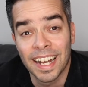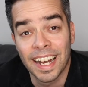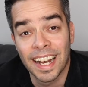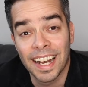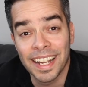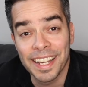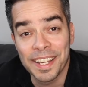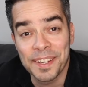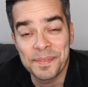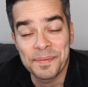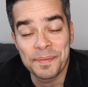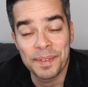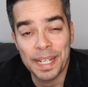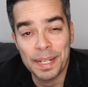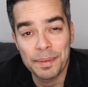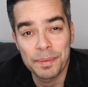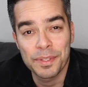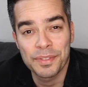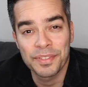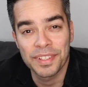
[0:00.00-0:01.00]
Hi, my
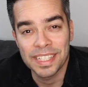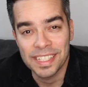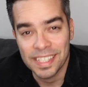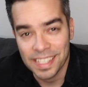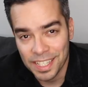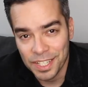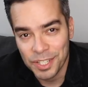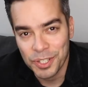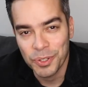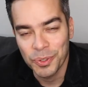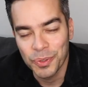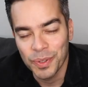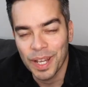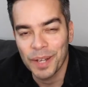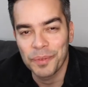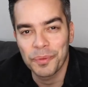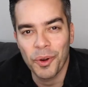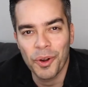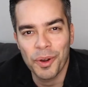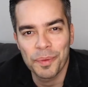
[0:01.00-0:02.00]
name is Francisco
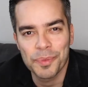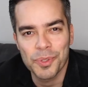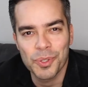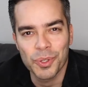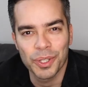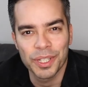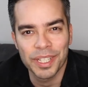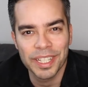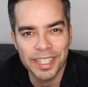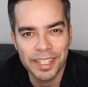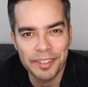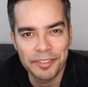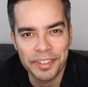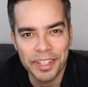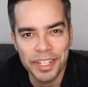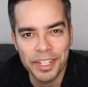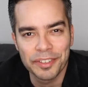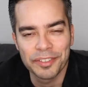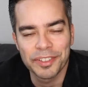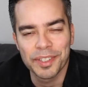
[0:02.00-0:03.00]
and welcome to another
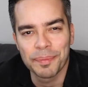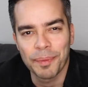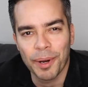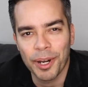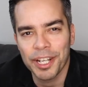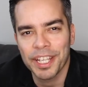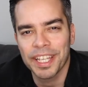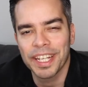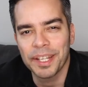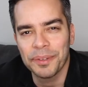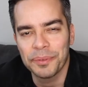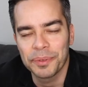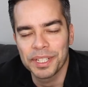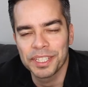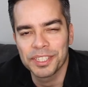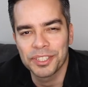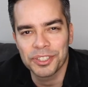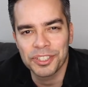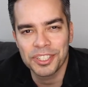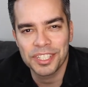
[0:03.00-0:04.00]
video of the Marketing
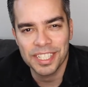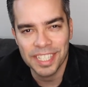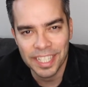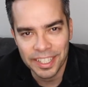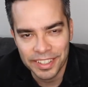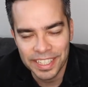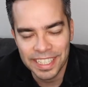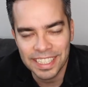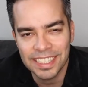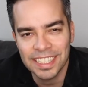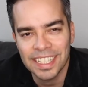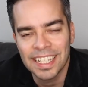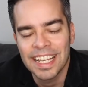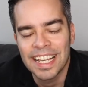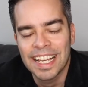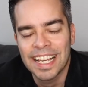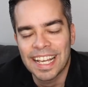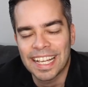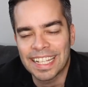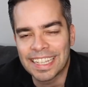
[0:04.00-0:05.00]
Research Series,
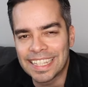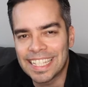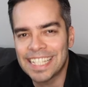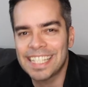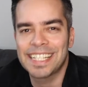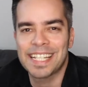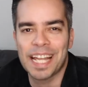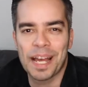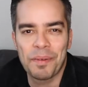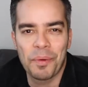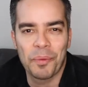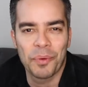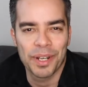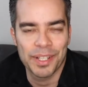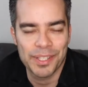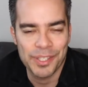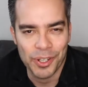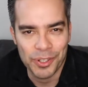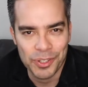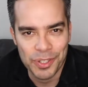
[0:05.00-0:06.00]
and this time I
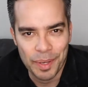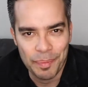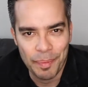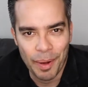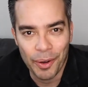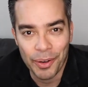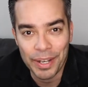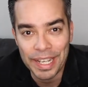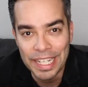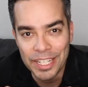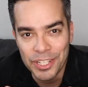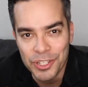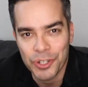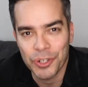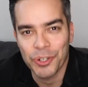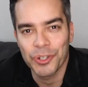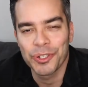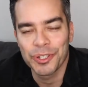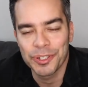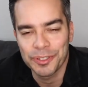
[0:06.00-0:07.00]
want to talk to you about
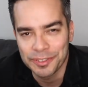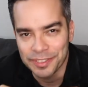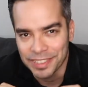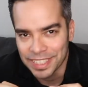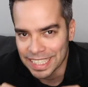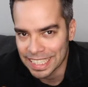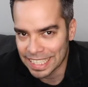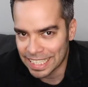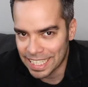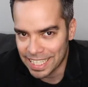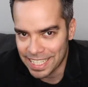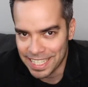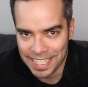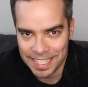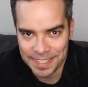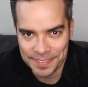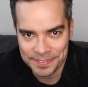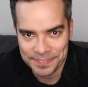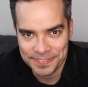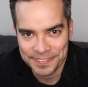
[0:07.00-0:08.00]
internal validity.